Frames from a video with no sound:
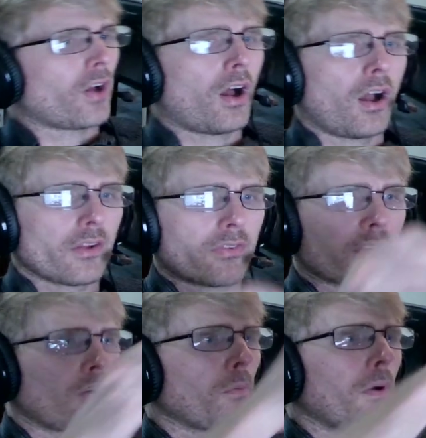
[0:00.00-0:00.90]
a Hawk
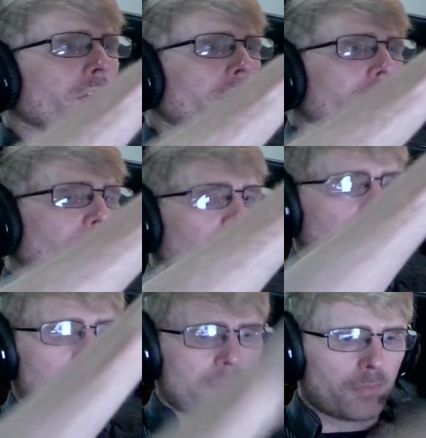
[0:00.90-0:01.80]
scope on this one
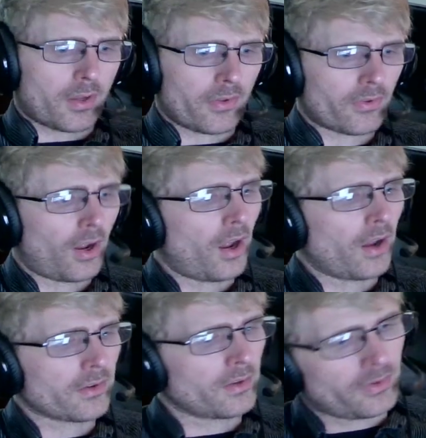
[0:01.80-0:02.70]
because
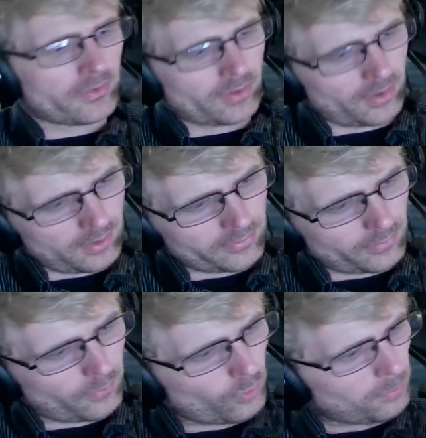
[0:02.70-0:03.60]
Hawk it's a
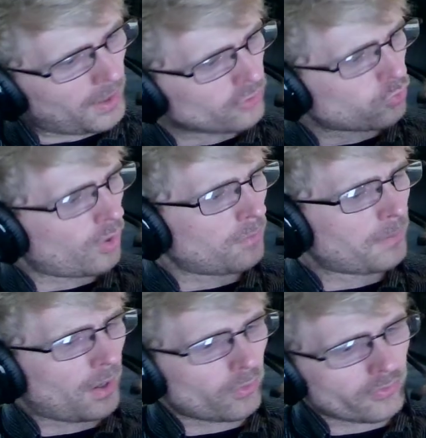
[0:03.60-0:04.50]
4x12
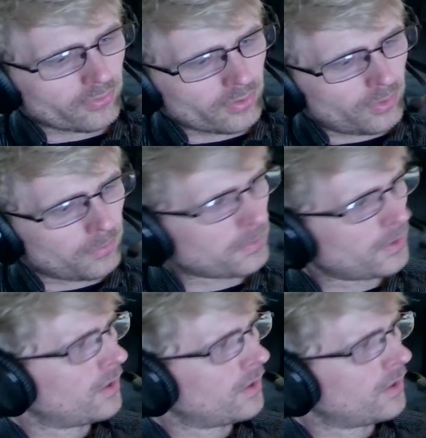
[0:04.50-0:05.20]
power scope,